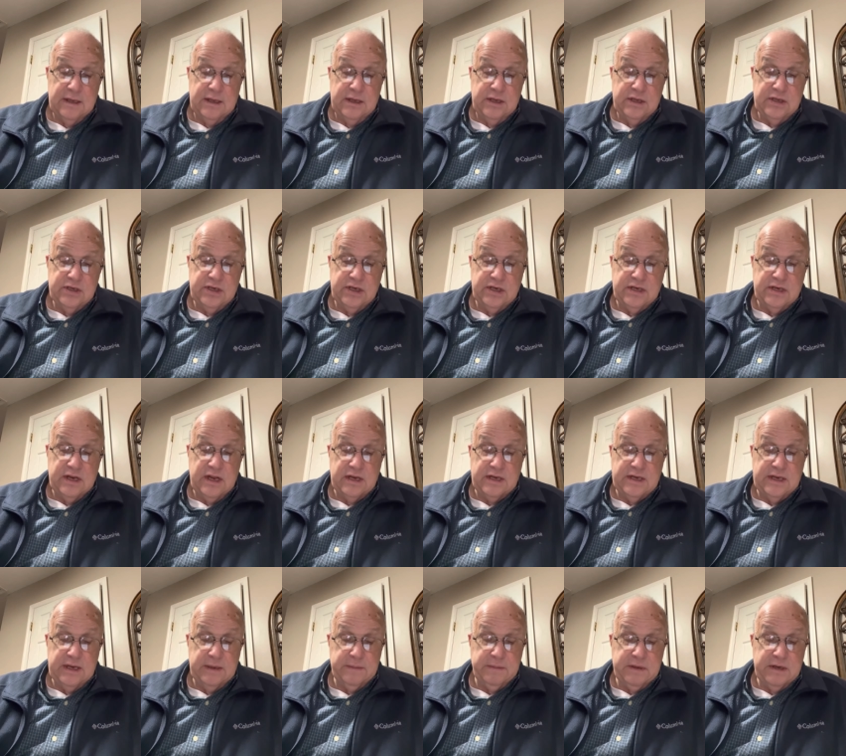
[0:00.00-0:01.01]
She
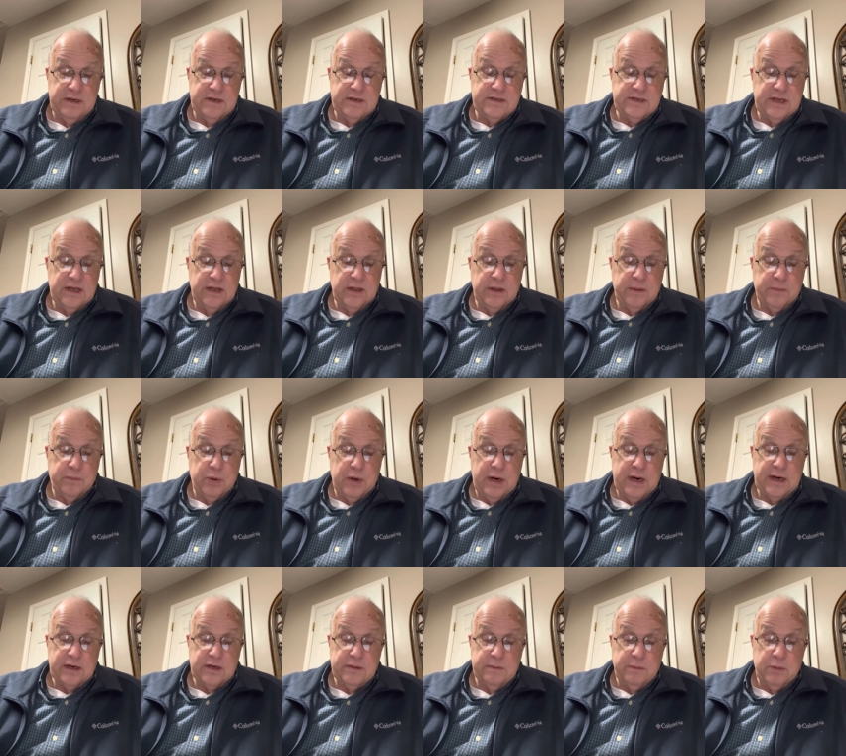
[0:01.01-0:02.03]
attempted to sell the
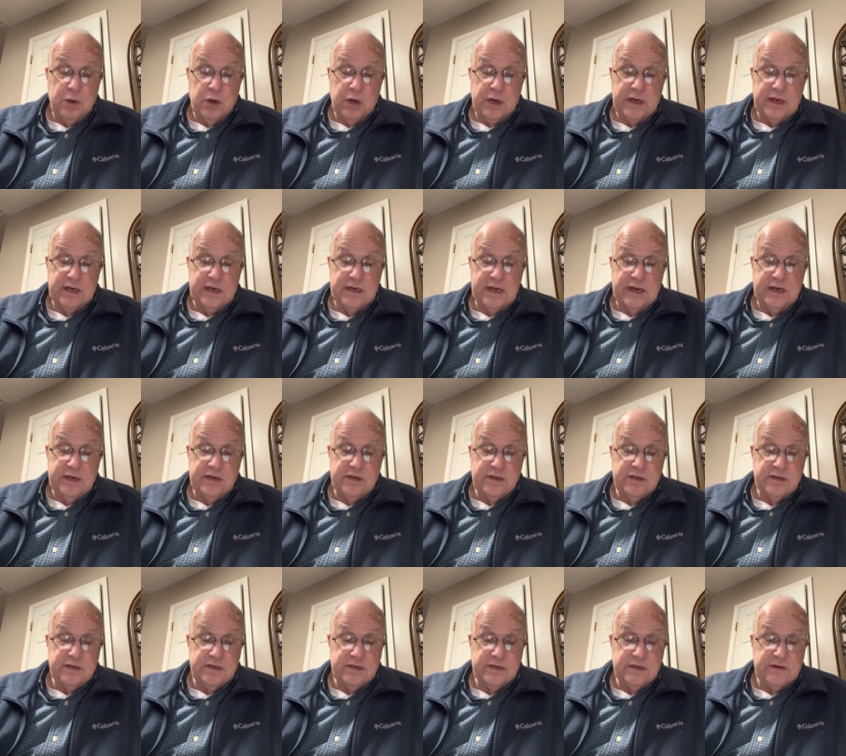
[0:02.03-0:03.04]
product to marketing
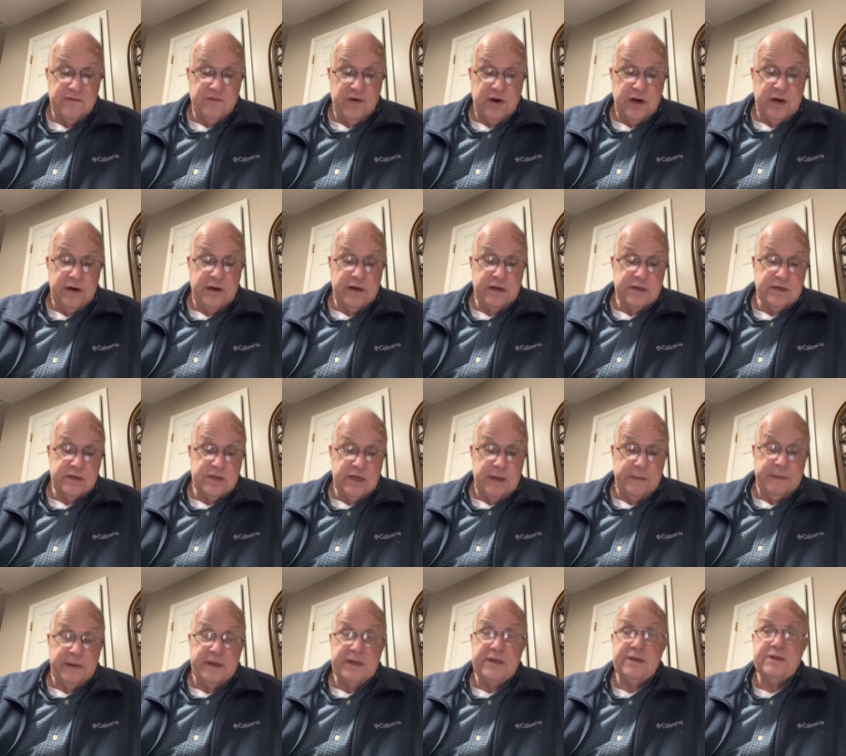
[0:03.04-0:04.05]
agencies and various
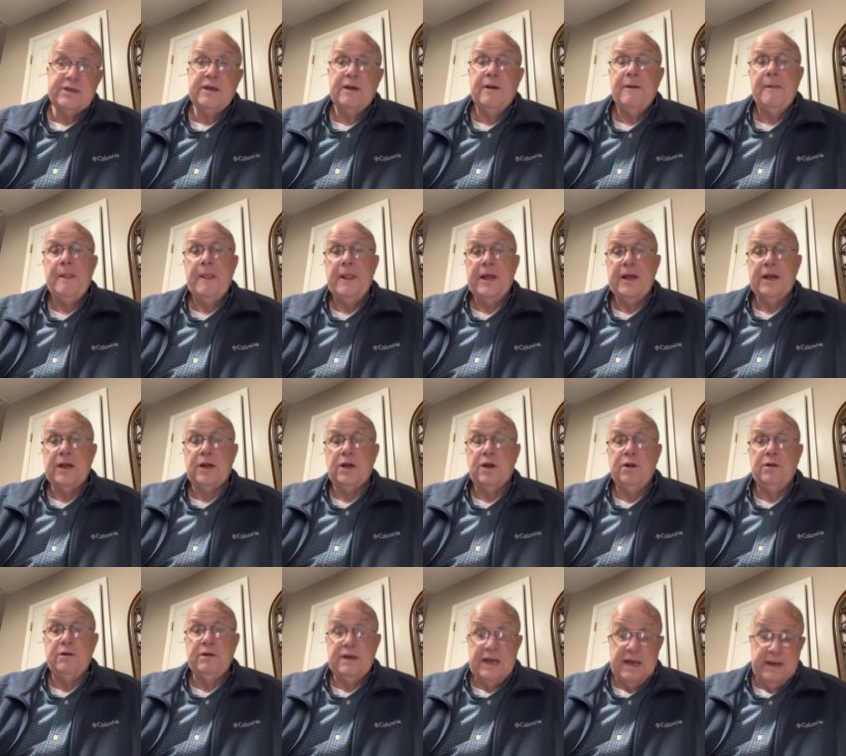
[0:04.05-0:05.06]
companies,
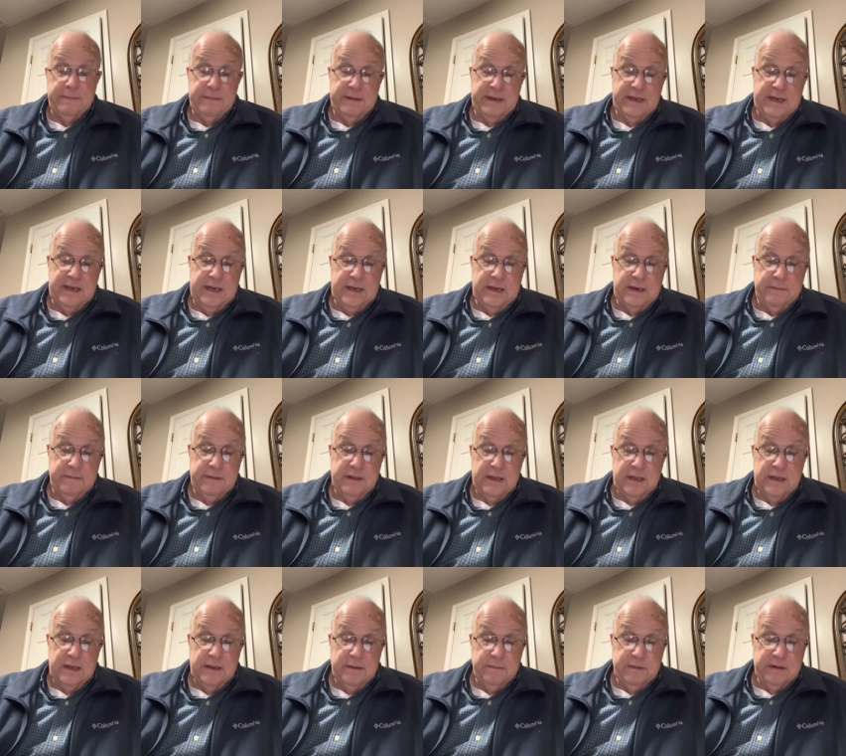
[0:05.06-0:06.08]
including IBM,
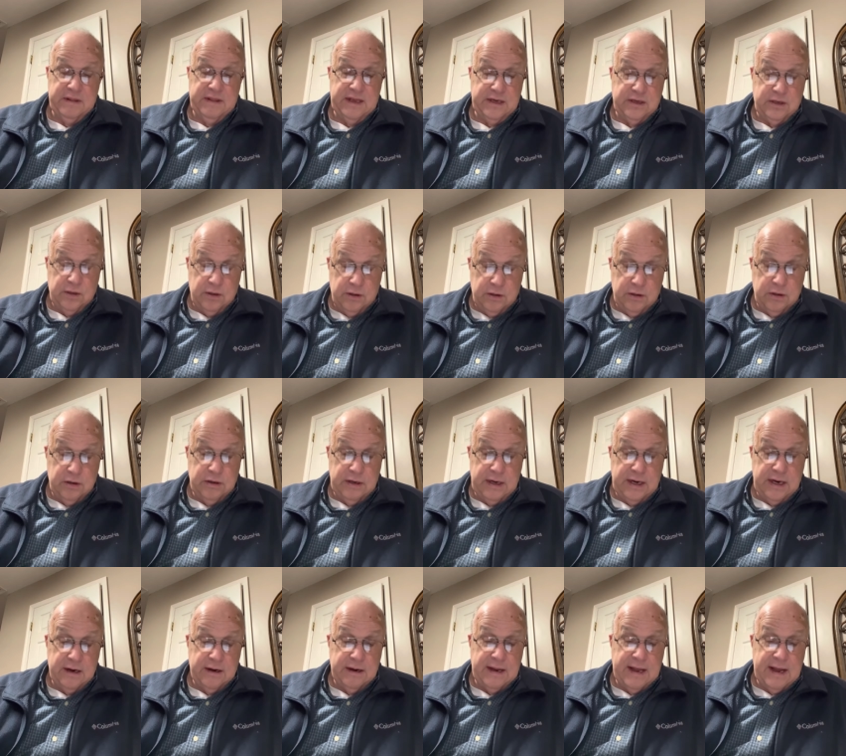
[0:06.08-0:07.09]
but they turned her down.